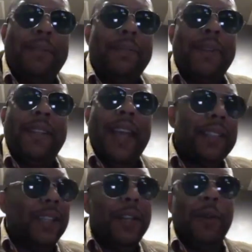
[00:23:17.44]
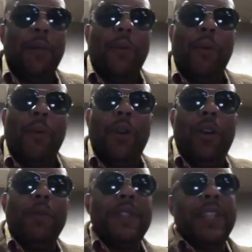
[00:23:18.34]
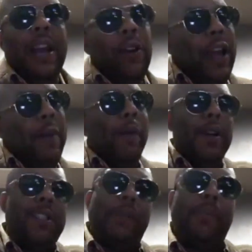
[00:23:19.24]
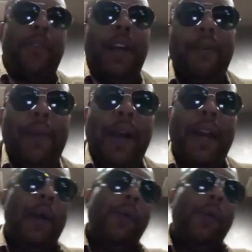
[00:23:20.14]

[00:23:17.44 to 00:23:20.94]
test didn't work on. We say, okay, we want to separate everybody. Now,